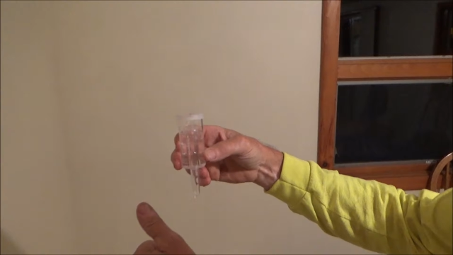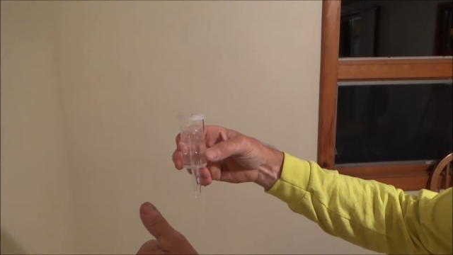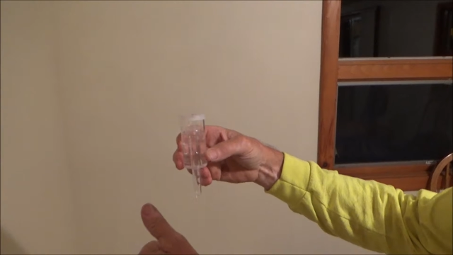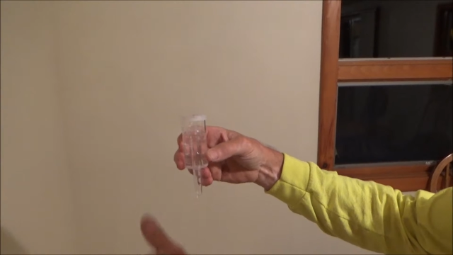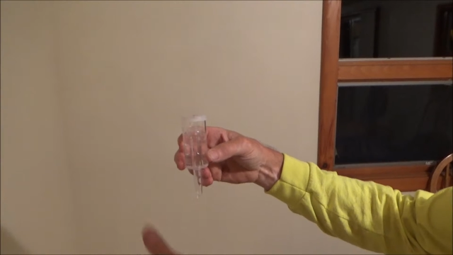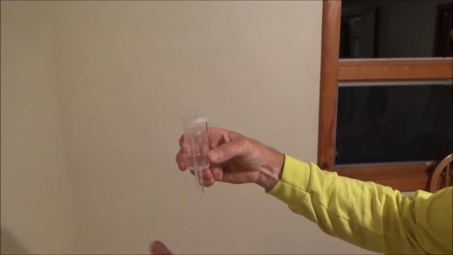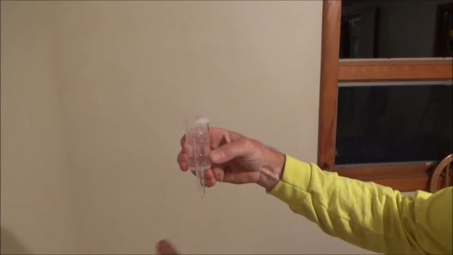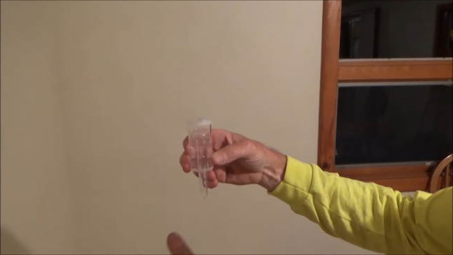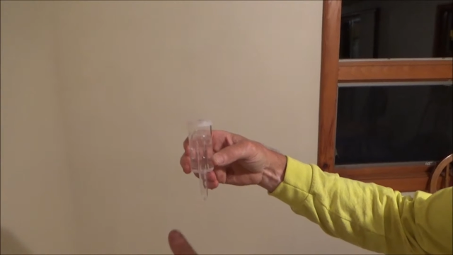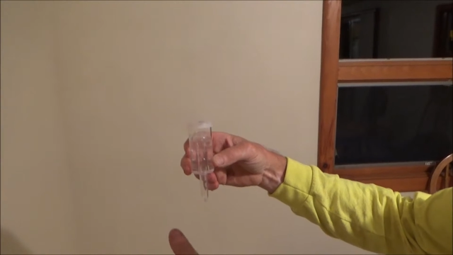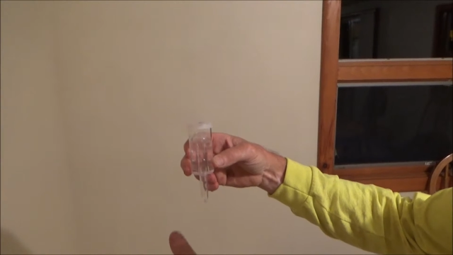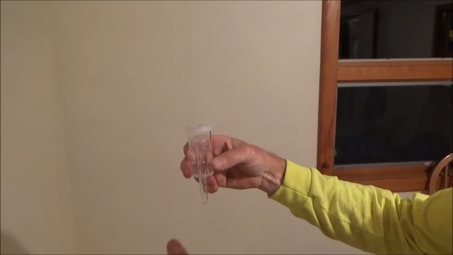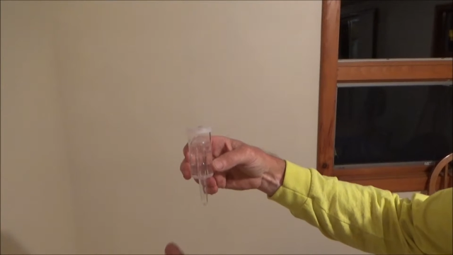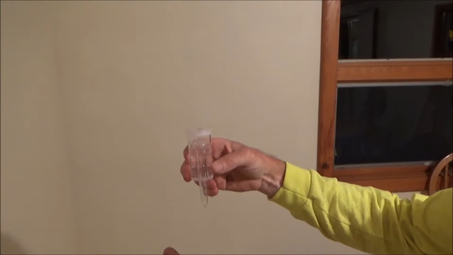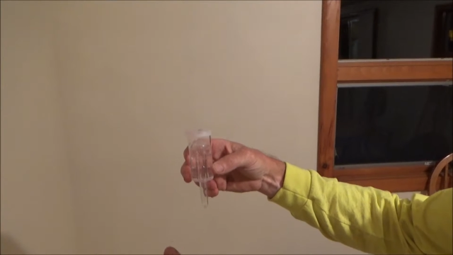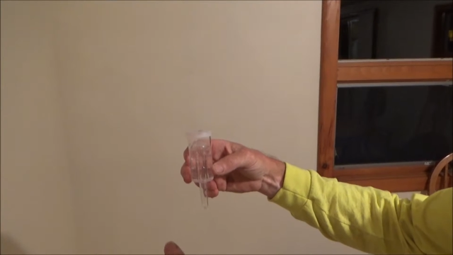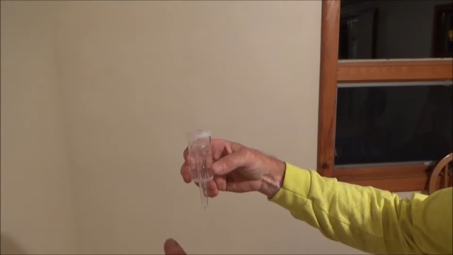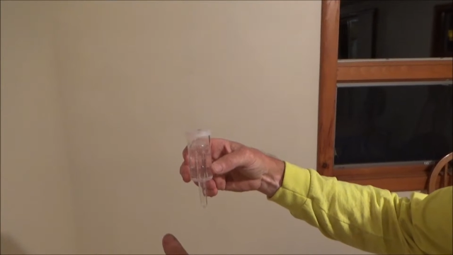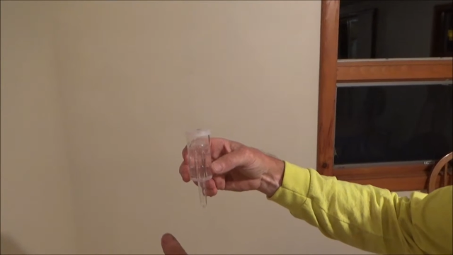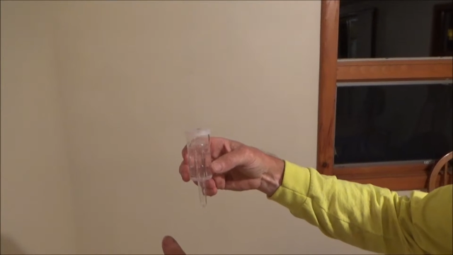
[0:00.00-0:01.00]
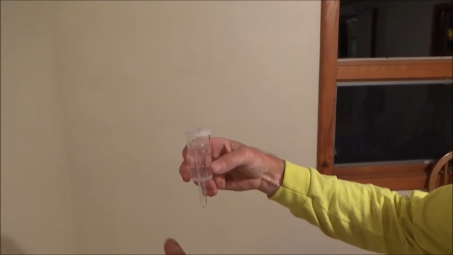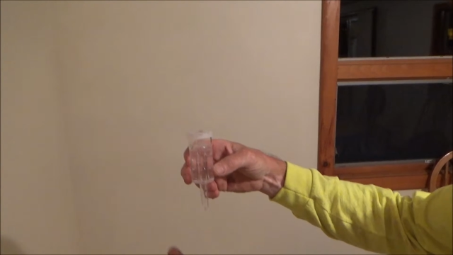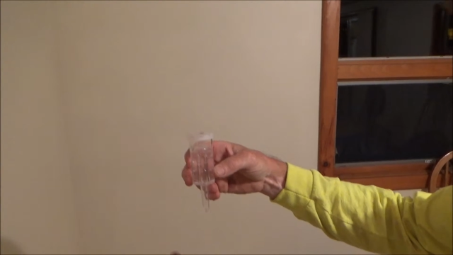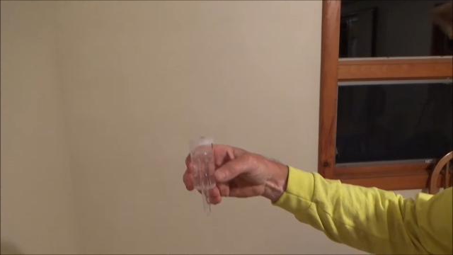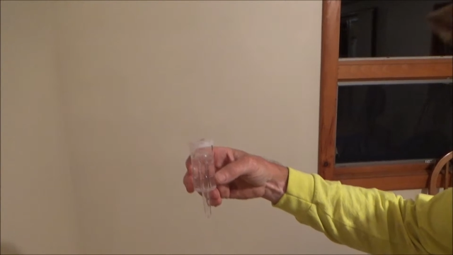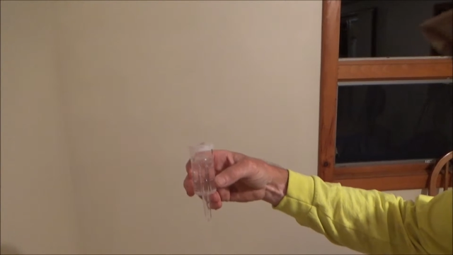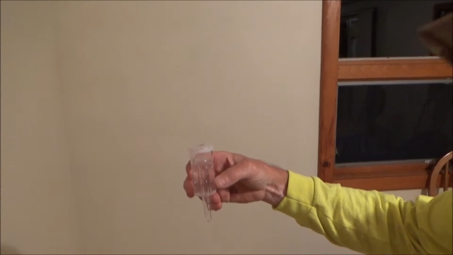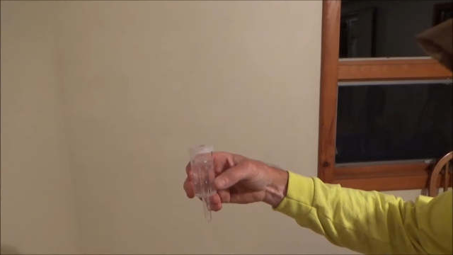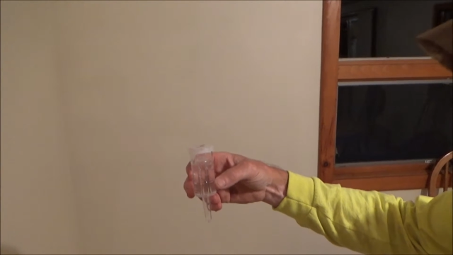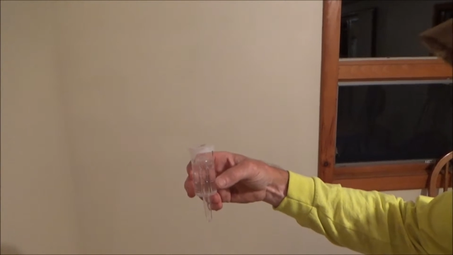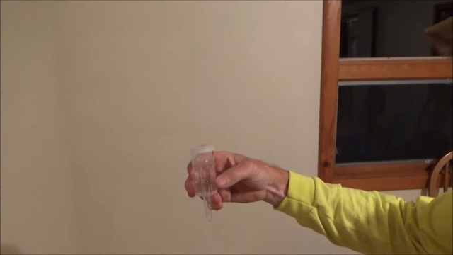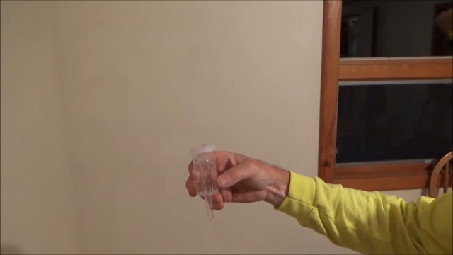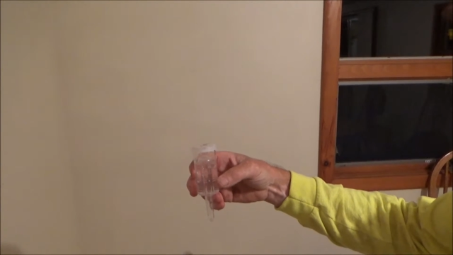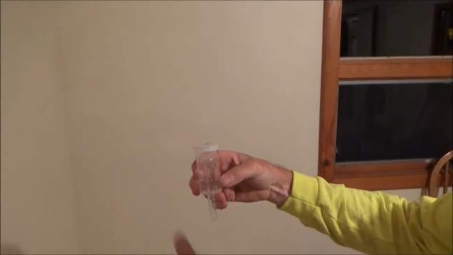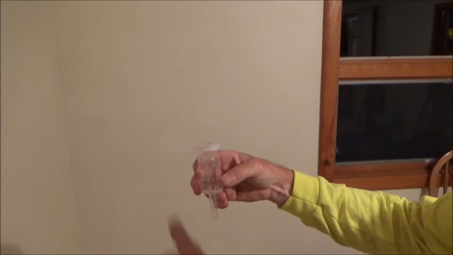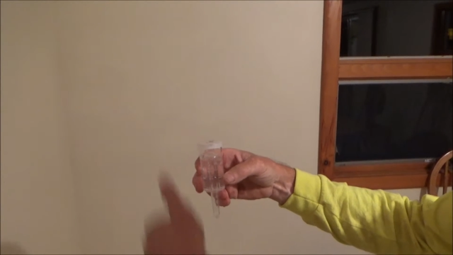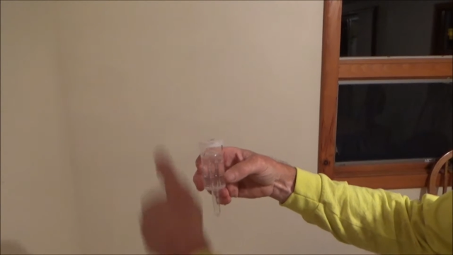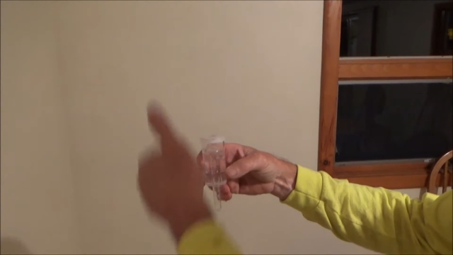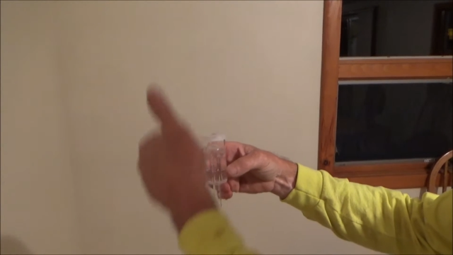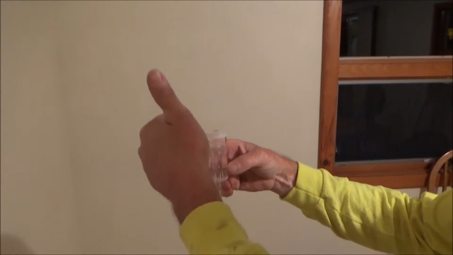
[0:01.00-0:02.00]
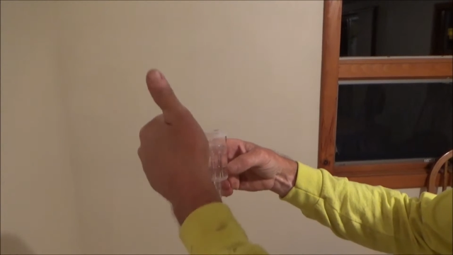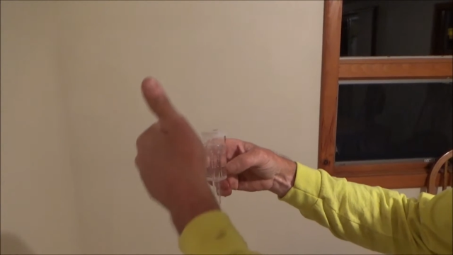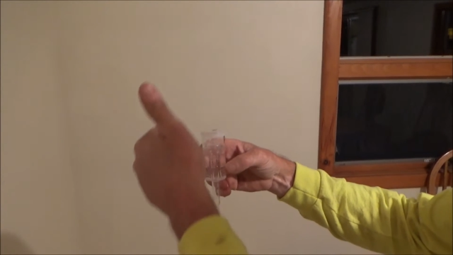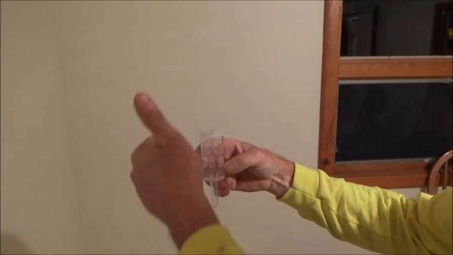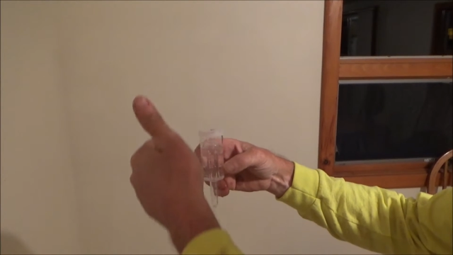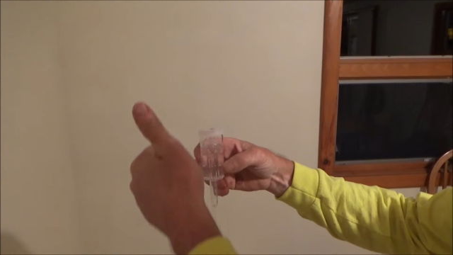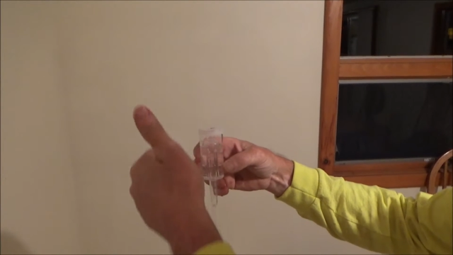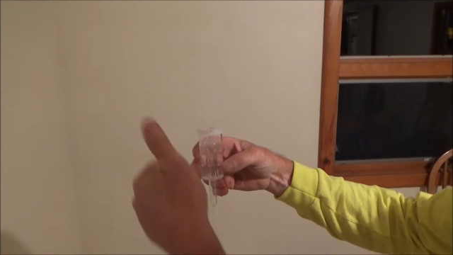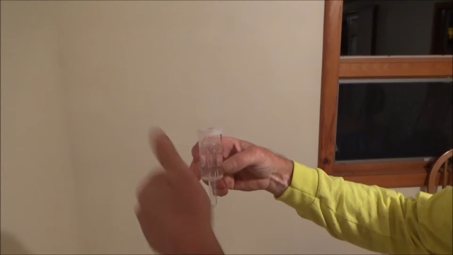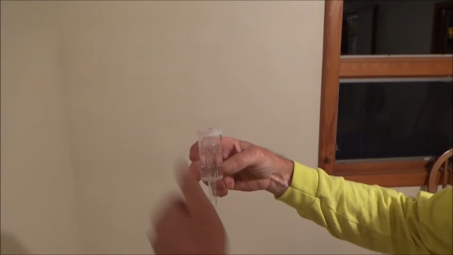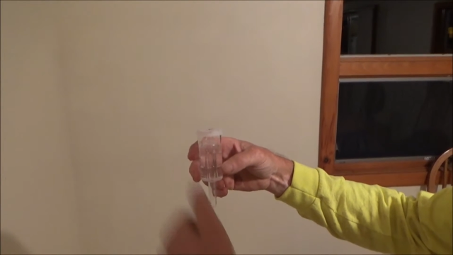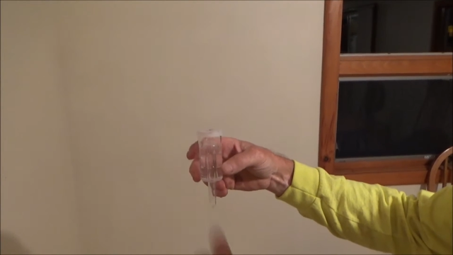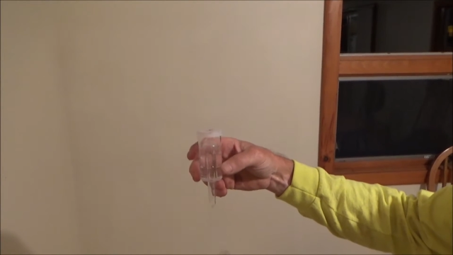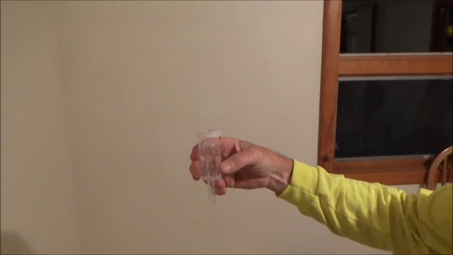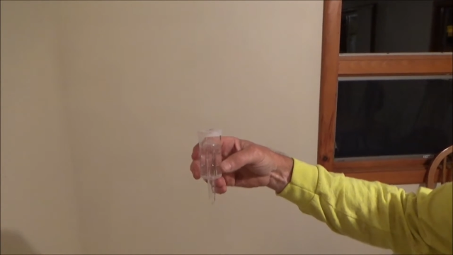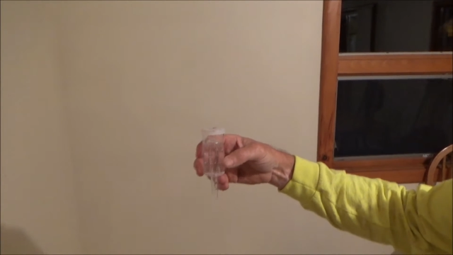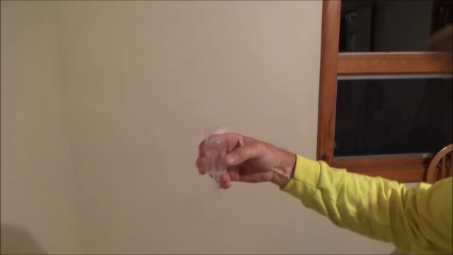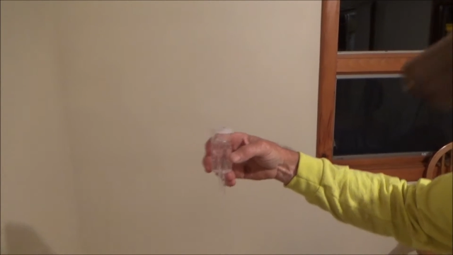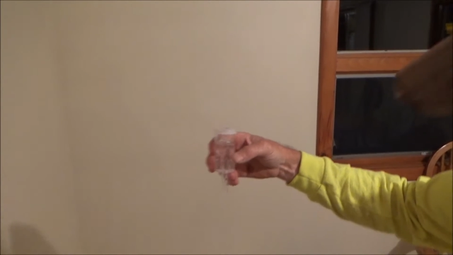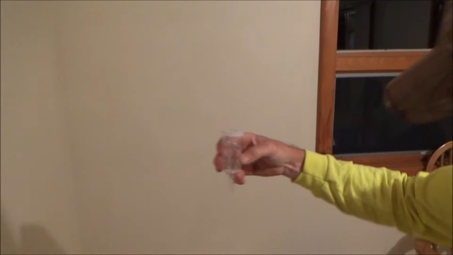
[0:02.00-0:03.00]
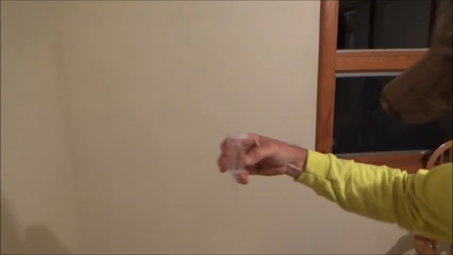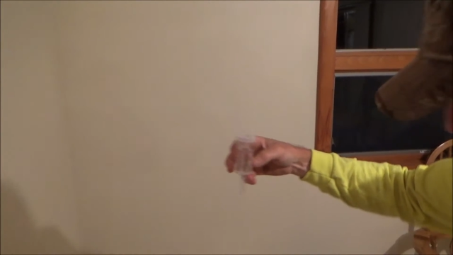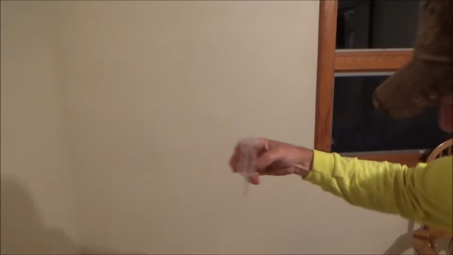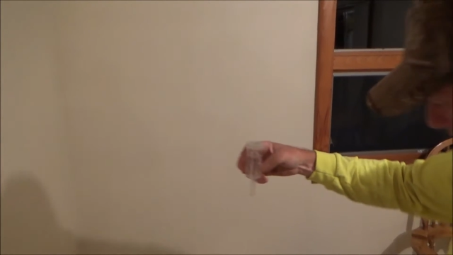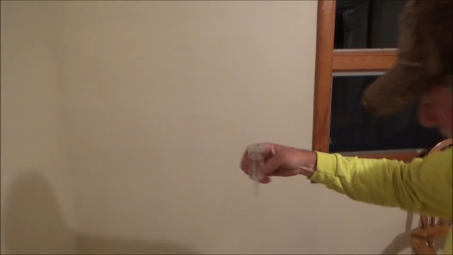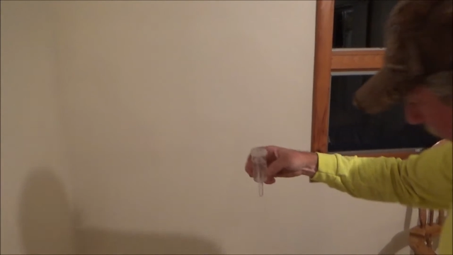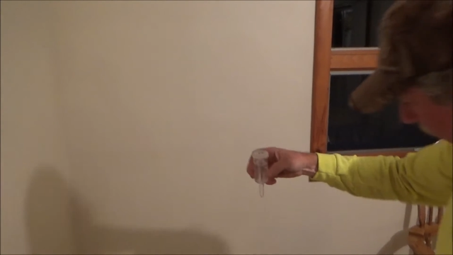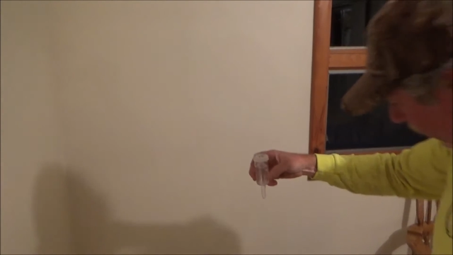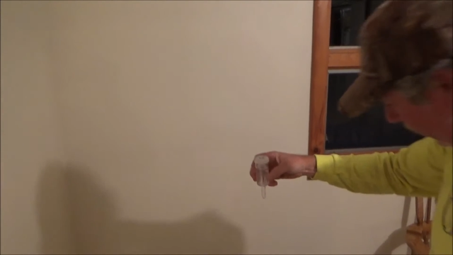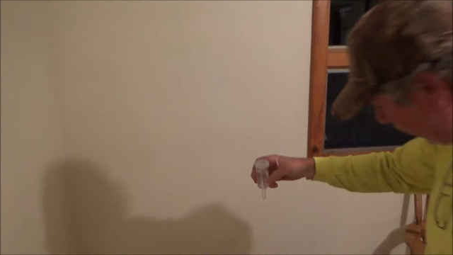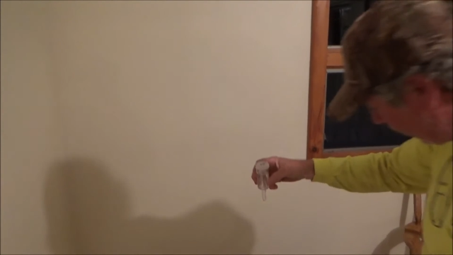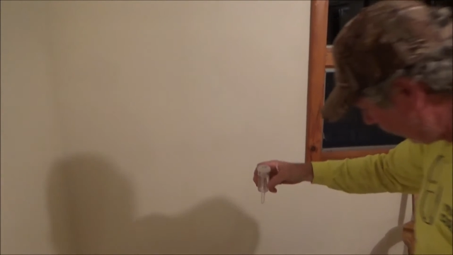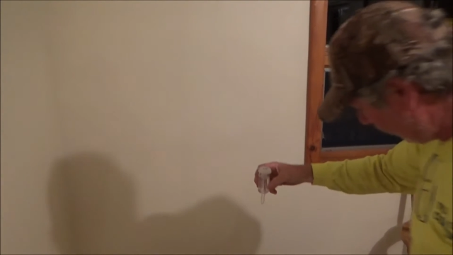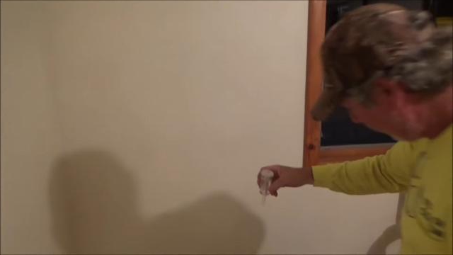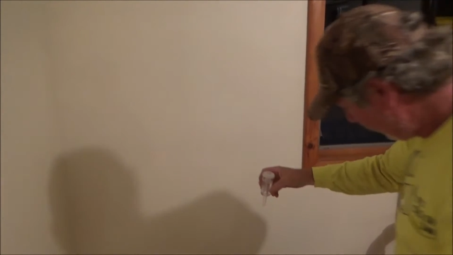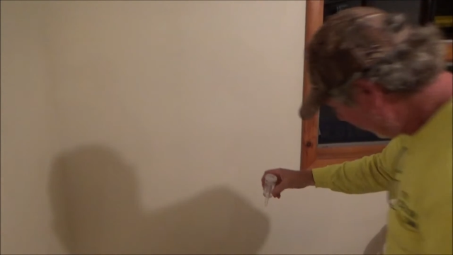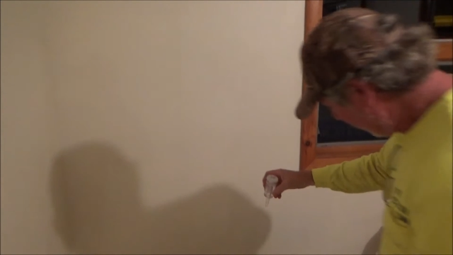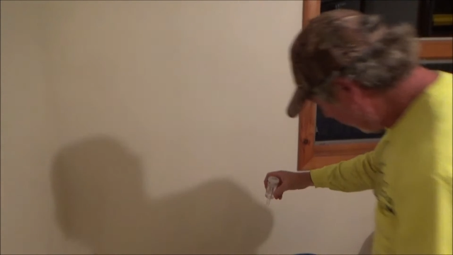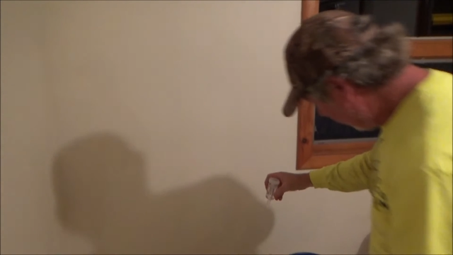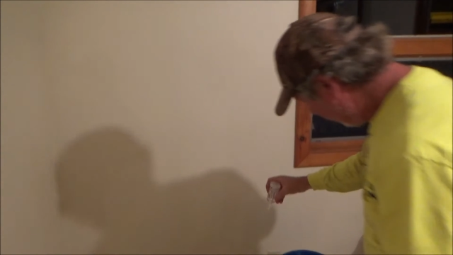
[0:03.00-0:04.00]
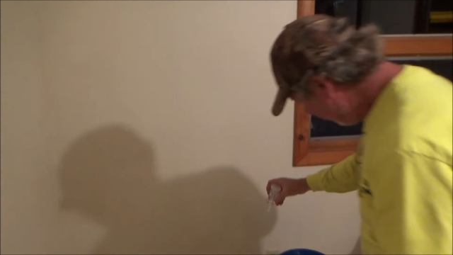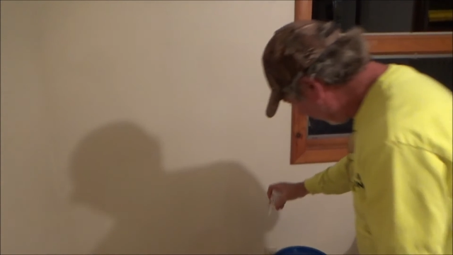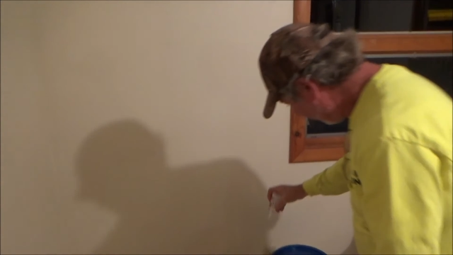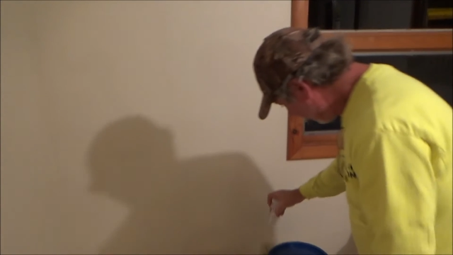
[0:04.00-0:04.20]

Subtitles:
No face is visible, so there are no lips to read.